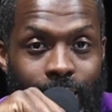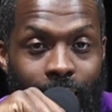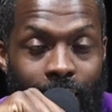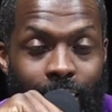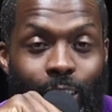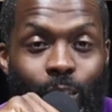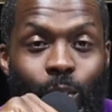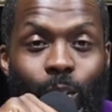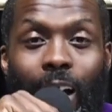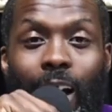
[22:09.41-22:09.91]
didn't
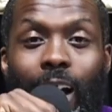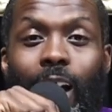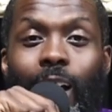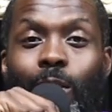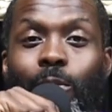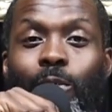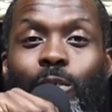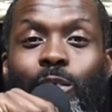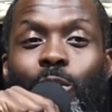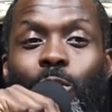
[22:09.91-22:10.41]
know how I
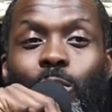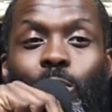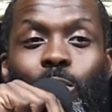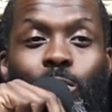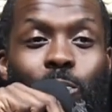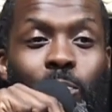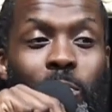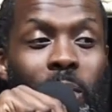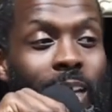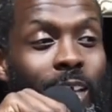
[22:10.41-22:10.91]
was going to
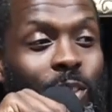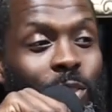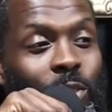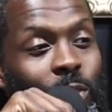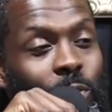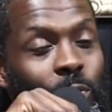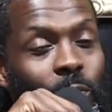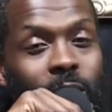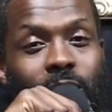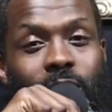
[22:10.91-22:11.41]
make it through the
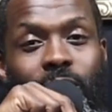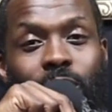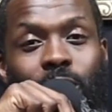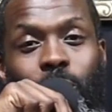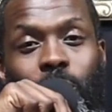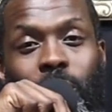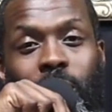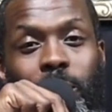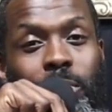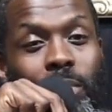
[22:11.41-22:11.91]
rest of the
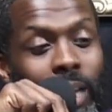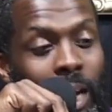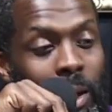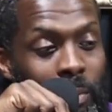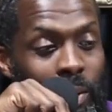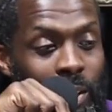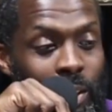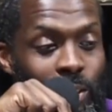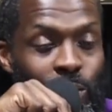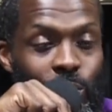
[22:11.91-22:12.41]
week, but I
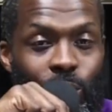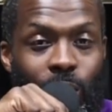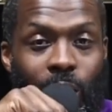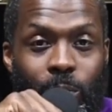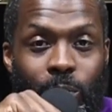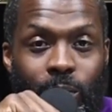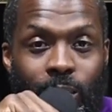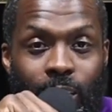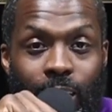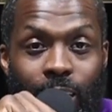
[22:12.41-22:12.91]
made sure I
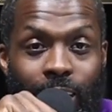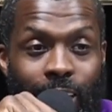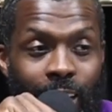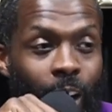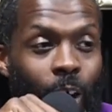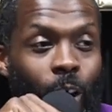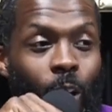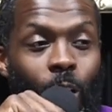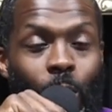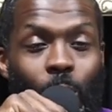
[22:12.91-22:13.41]
was there, and I
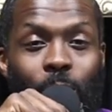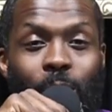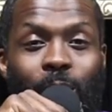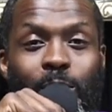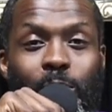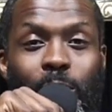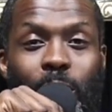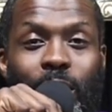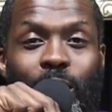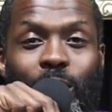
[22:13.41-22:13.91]
always
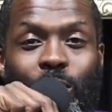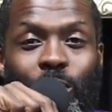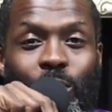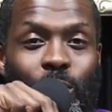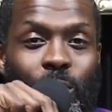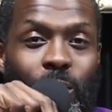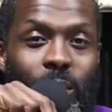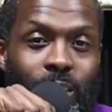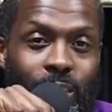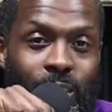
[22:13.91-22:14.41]
made it through the
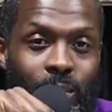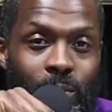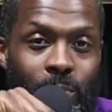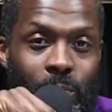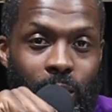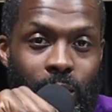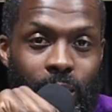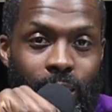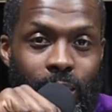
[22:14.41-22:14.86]
rest of the week.